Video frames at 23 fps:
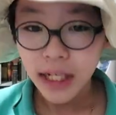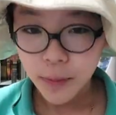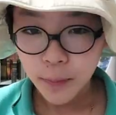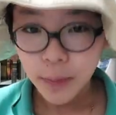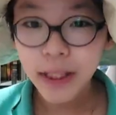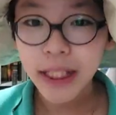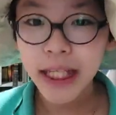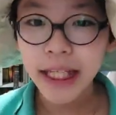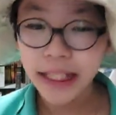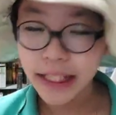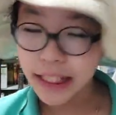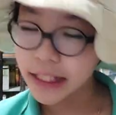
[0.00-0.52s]

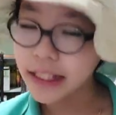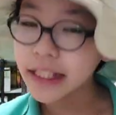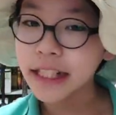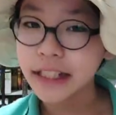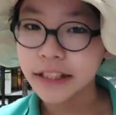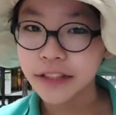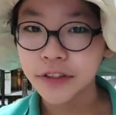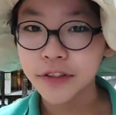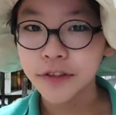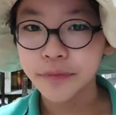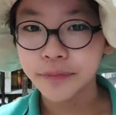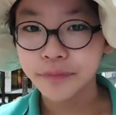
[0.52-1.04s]
But then did
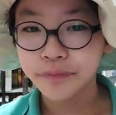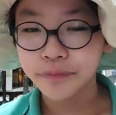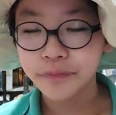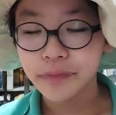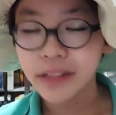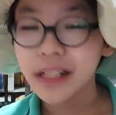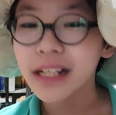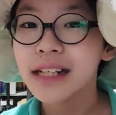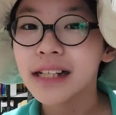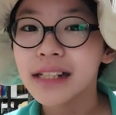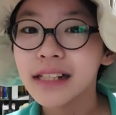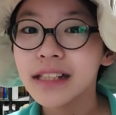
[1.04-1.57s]
this.
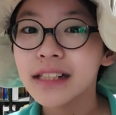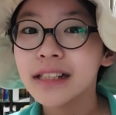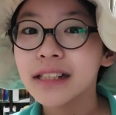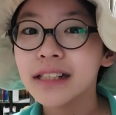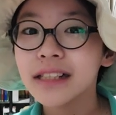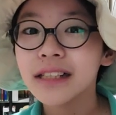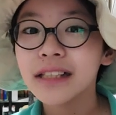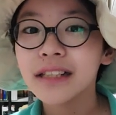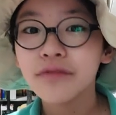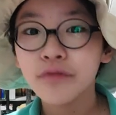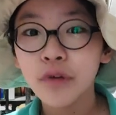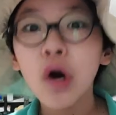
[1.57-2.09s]

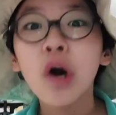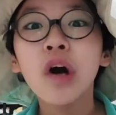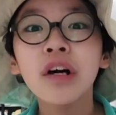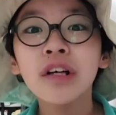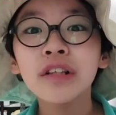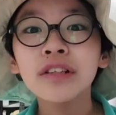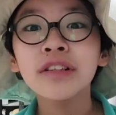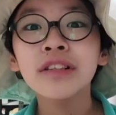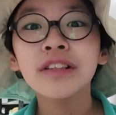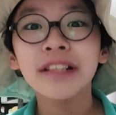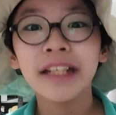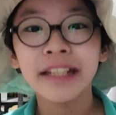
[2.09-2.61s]

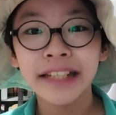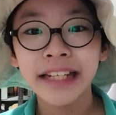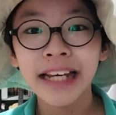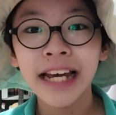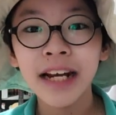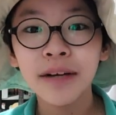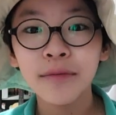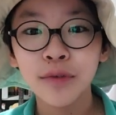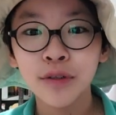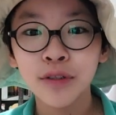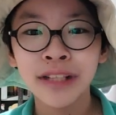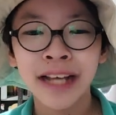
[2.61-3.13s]
Roz and the
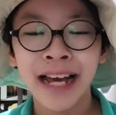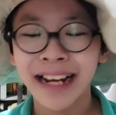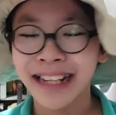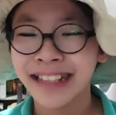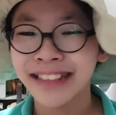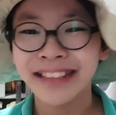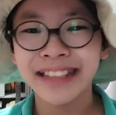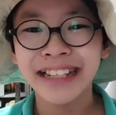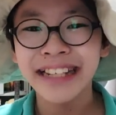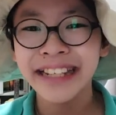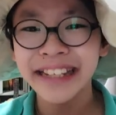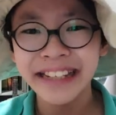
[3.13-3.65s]
animals
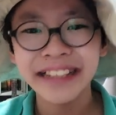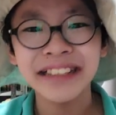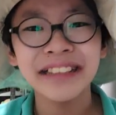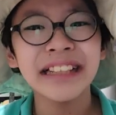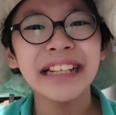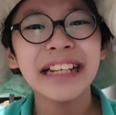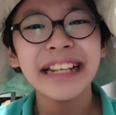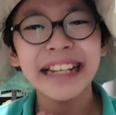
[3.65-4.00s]
actually killed